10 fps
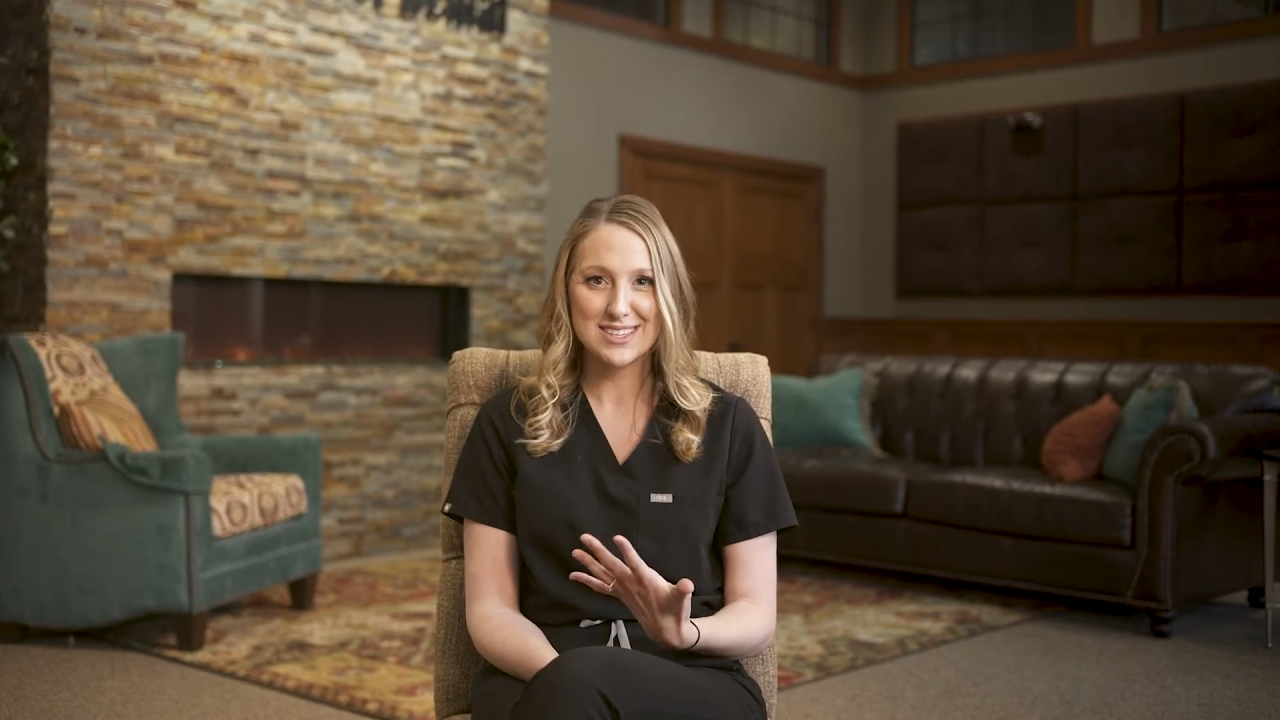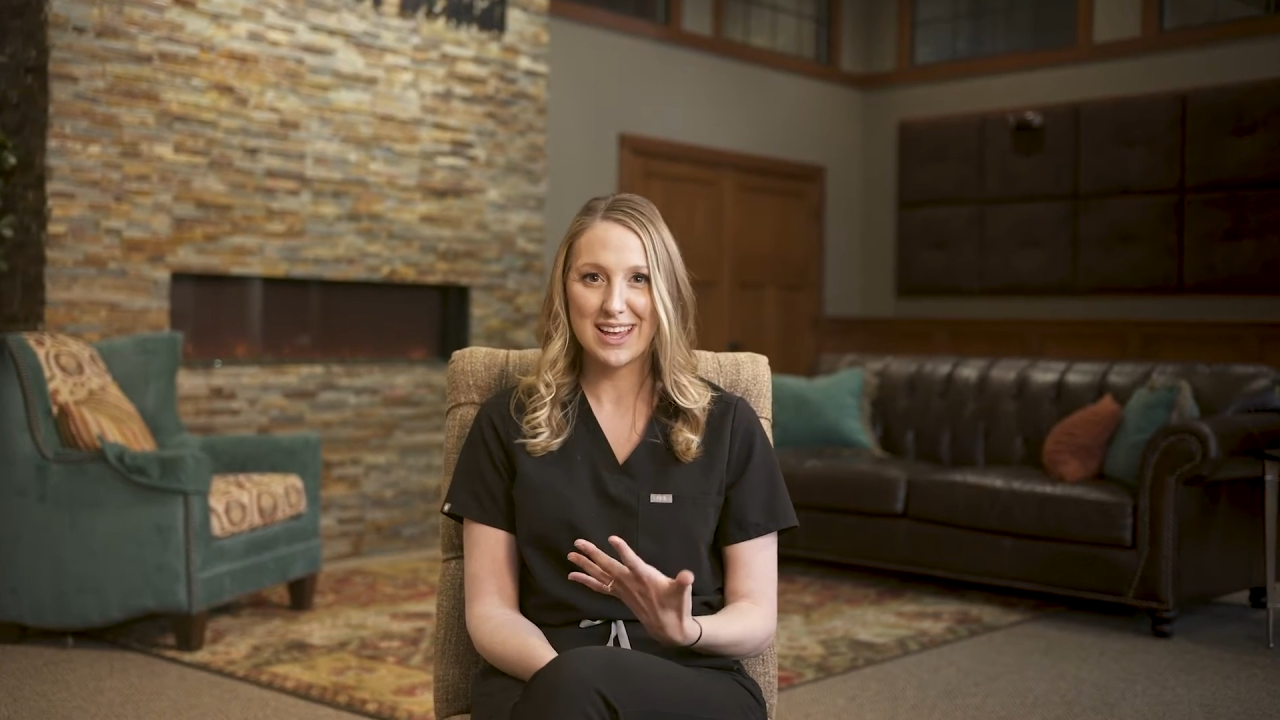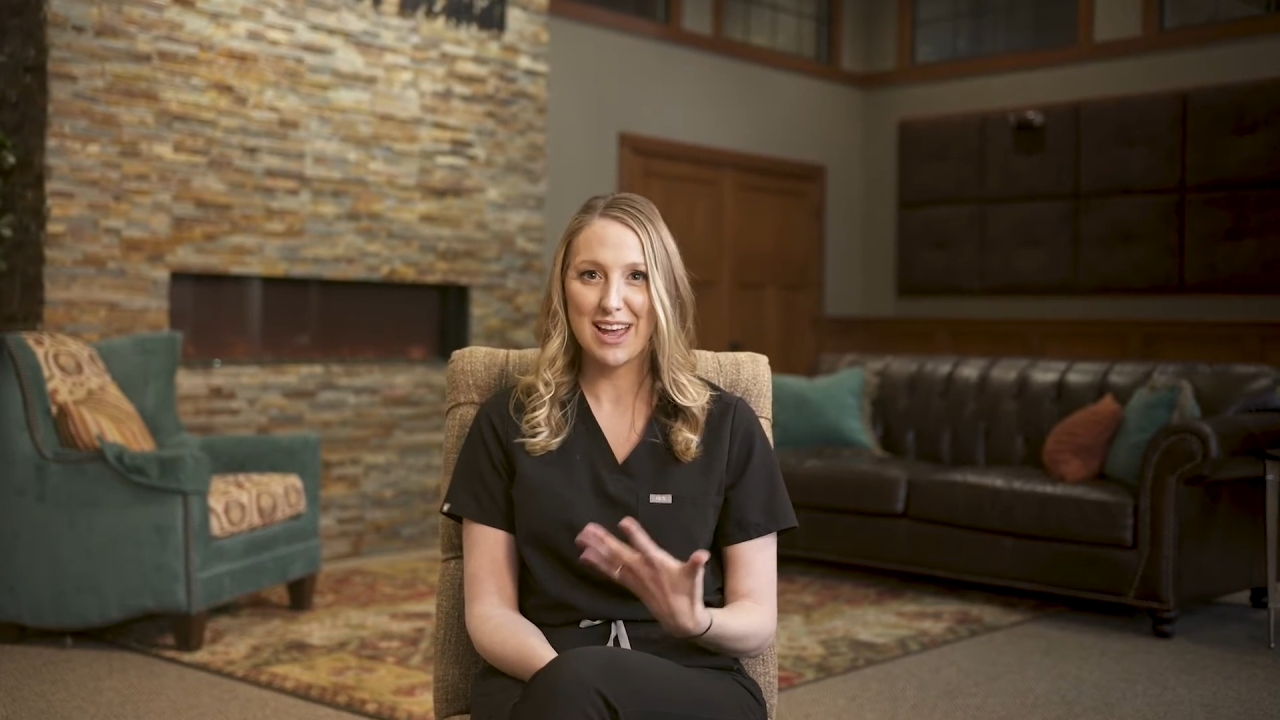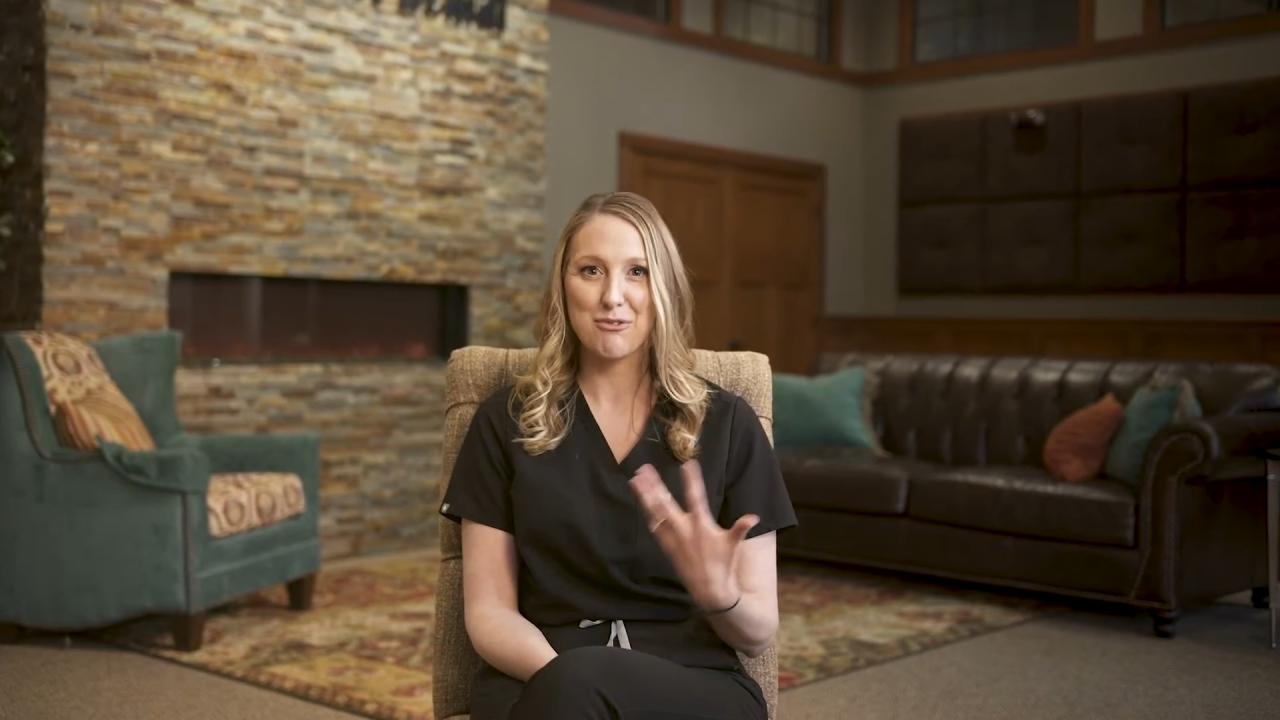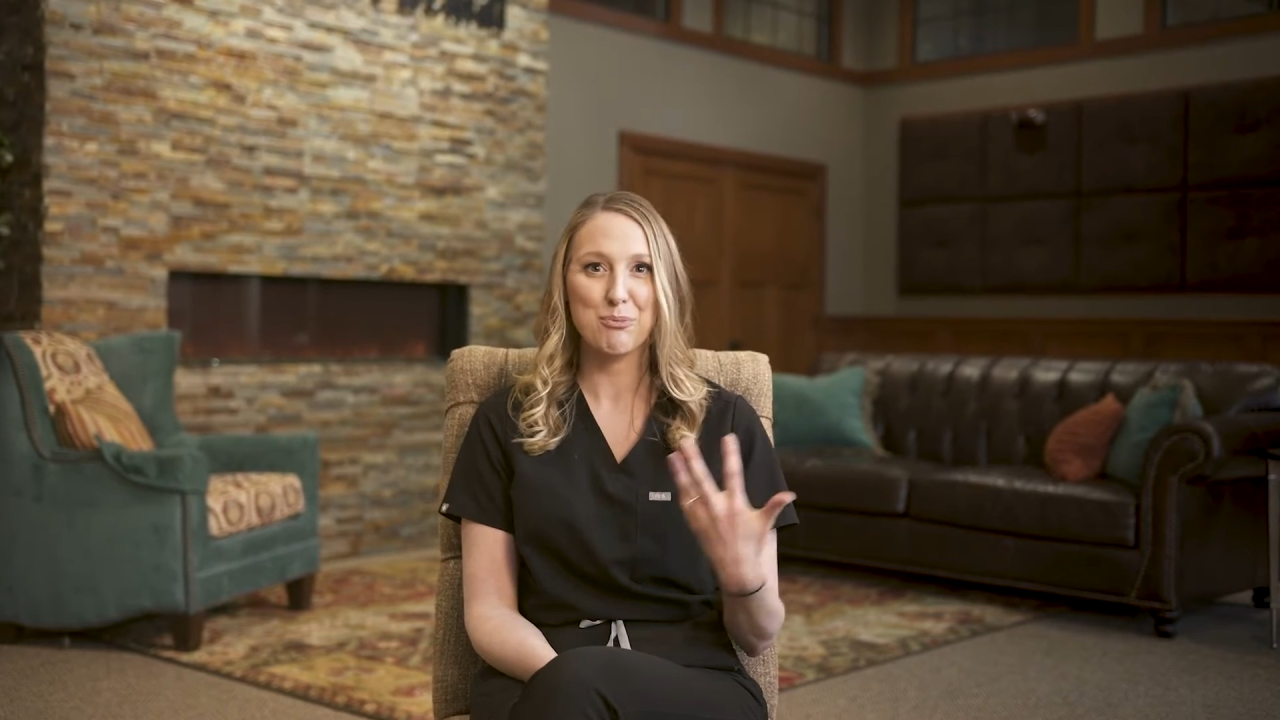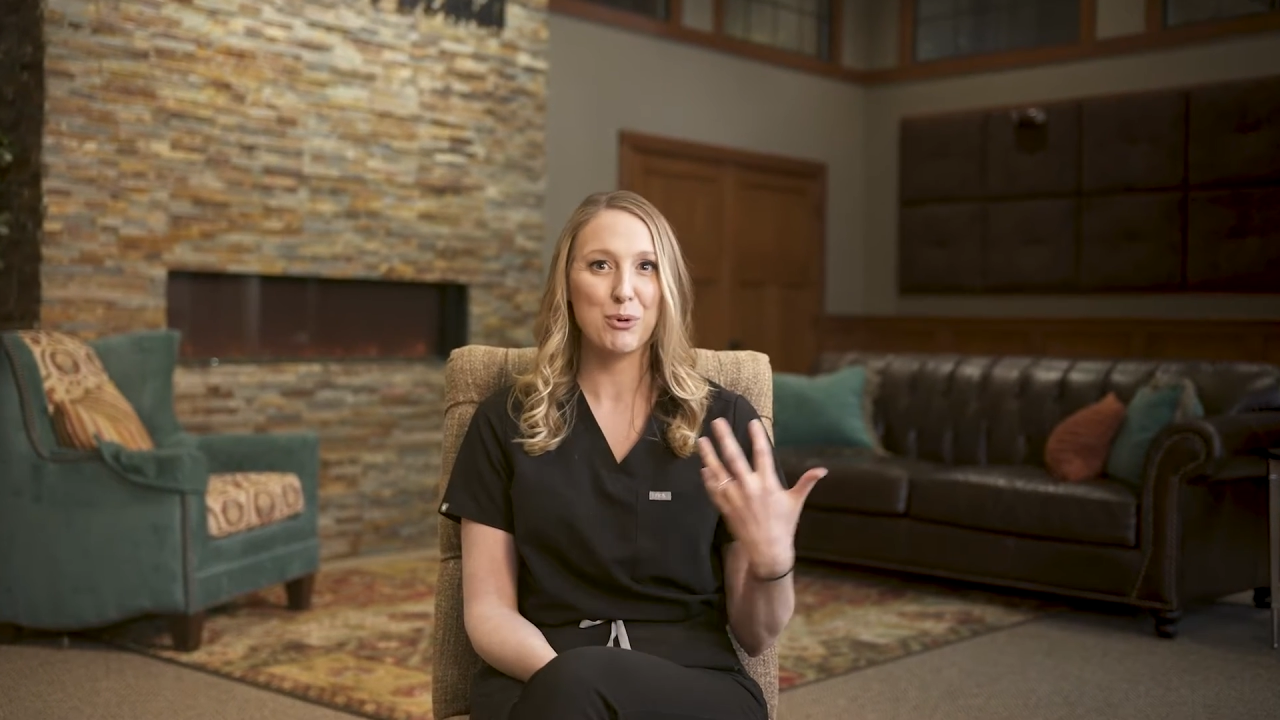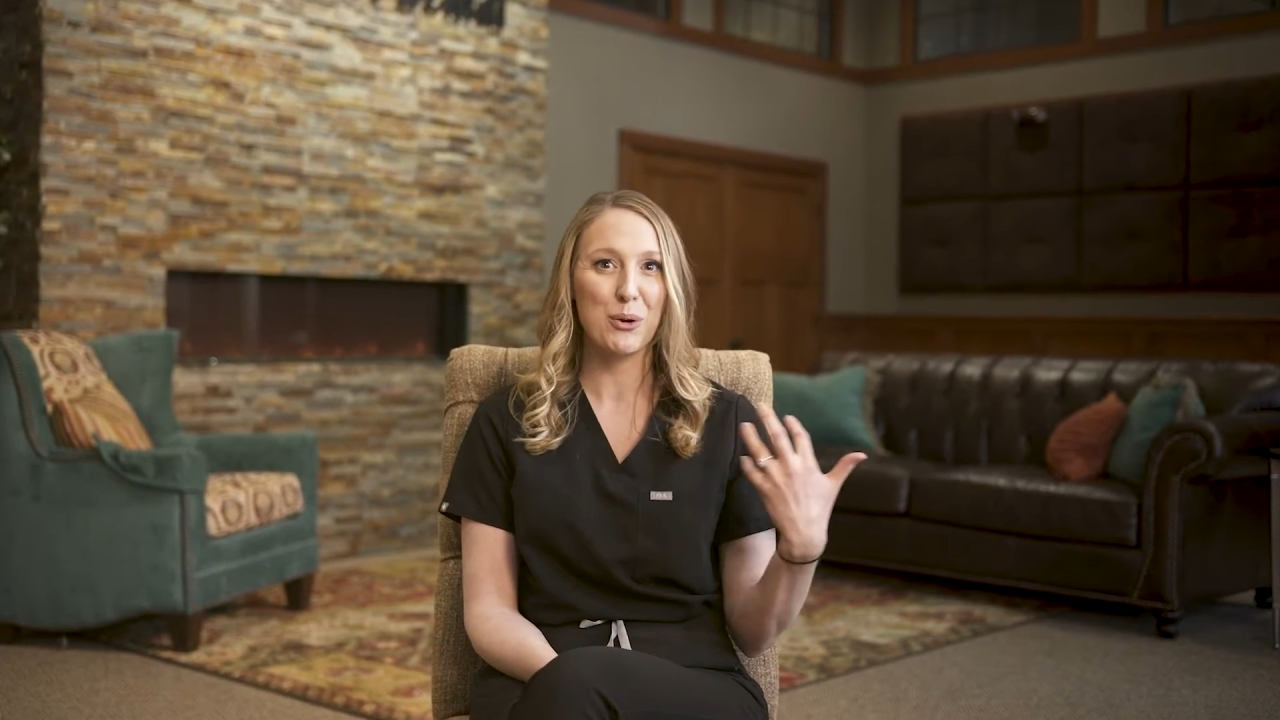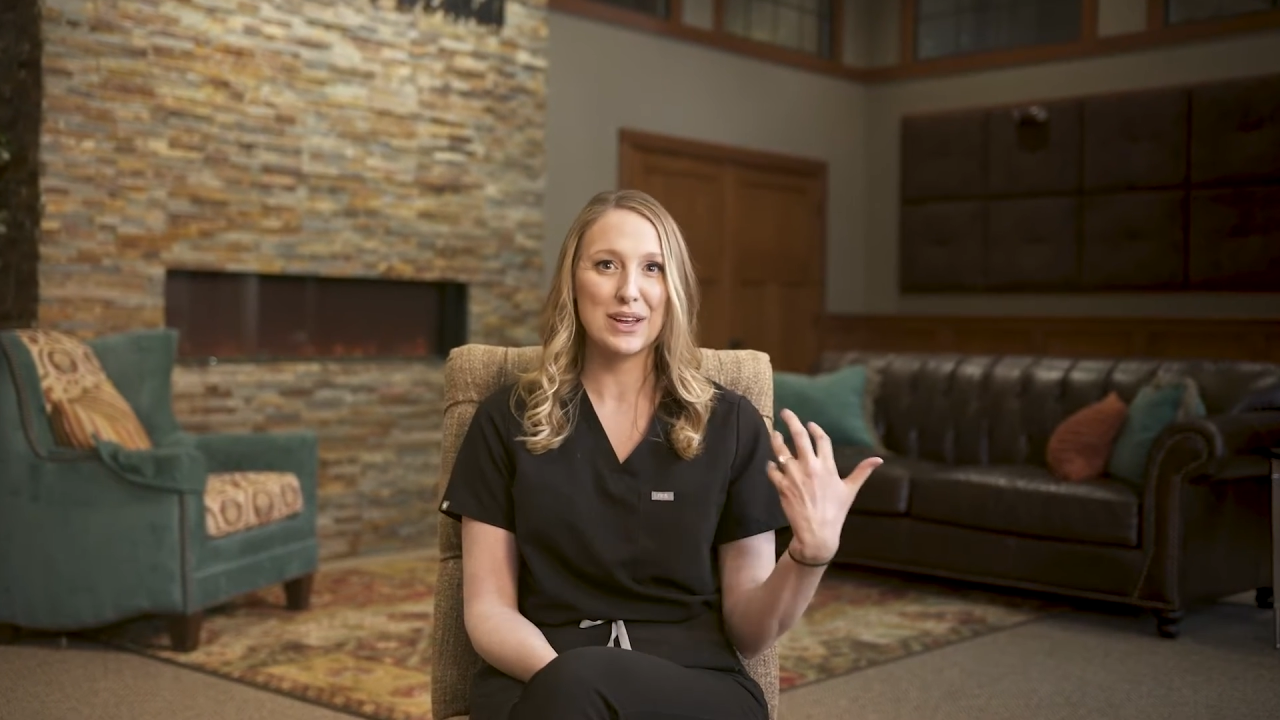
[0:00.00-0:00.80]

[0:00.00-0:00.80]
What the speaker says: because they have